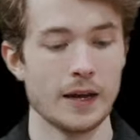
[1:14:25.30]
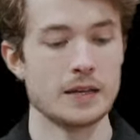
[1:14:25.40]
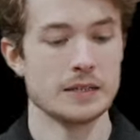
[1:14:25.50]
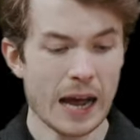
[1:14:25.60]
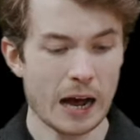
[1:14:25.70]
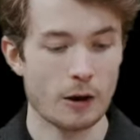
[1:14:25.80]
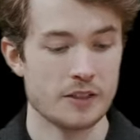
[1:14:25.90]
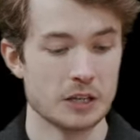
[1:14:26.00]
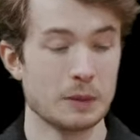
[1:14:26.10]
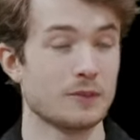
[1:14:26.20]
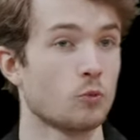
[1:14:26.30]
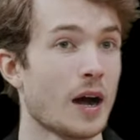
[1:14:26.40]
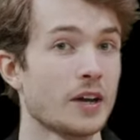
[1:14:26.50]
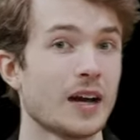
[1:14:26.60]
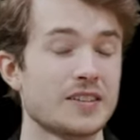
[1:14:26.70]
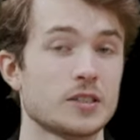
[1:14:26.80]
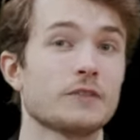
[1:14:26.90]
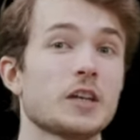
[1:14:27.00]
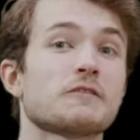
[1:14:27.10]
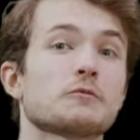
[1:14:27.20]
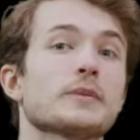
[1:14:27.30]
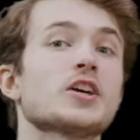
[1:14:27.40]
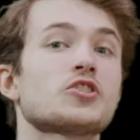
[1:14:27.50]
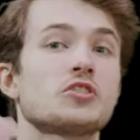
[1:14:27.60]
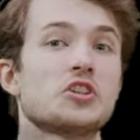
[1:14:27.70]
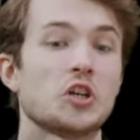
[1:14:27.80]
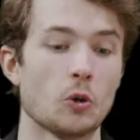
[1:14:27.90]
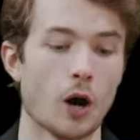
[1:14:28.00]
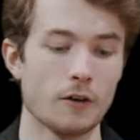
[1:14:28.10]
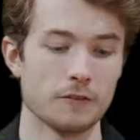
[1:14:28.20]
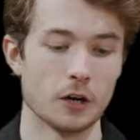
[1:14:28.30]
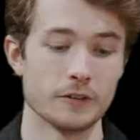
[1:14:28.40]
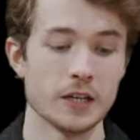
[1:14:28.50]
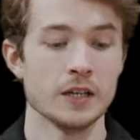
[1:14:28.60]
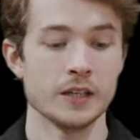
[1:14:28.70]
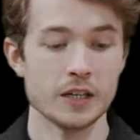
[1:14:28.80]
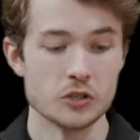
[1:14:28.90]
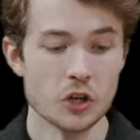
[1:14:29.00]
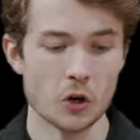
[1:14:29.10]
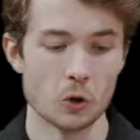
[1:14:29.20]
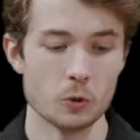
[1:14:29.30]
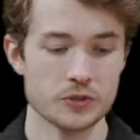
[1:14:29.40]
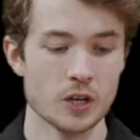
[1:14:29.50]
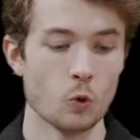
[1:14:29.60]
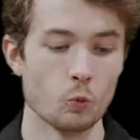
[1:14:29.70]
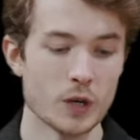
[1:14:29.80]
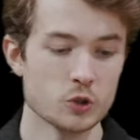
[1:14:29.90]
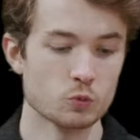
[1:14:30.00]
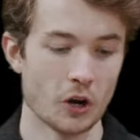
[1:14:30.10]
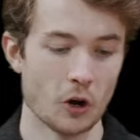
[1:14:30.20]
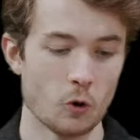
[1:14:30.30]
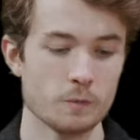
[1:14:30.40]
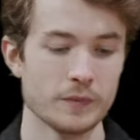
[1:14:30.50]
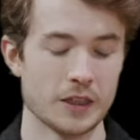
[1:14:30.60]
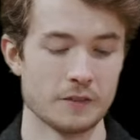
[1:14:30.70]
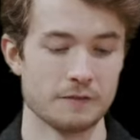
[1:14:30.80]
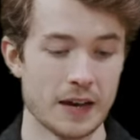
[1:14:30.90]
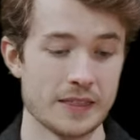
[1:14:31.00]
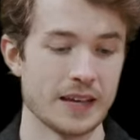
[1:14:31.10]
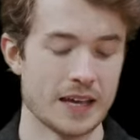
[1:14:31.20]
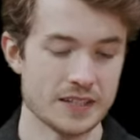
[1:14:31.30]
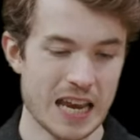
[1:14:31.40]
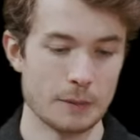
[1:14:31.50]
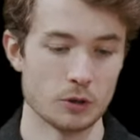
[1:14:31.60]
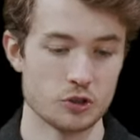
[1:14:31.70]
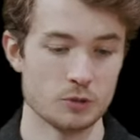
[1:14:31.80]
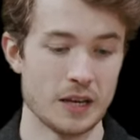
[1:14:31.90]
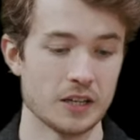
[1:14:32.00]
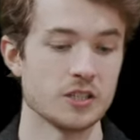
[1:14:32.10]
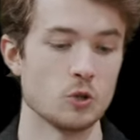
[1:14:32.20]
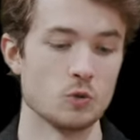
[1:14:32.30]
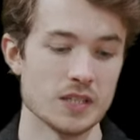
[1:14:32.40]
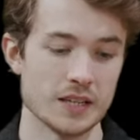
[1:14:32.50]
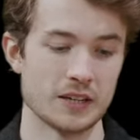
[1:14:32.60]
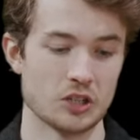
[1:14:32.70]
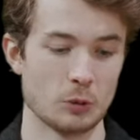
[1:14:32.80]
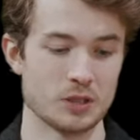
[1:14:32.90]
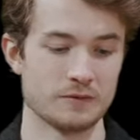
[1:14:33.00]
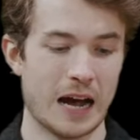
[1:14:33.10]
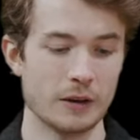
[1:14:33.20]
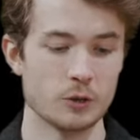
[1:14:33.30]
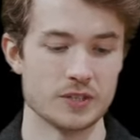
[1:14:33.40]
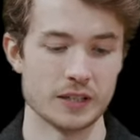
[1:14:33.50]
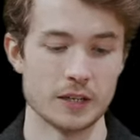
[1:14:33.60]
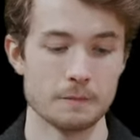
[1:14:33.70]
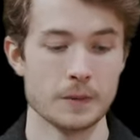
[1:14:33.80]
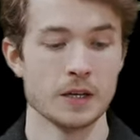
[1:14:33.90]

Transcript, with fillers: And now I think pivot wider has enough information to go off of. It knows which row and the, and the end table it should make unique in terms of the values in it.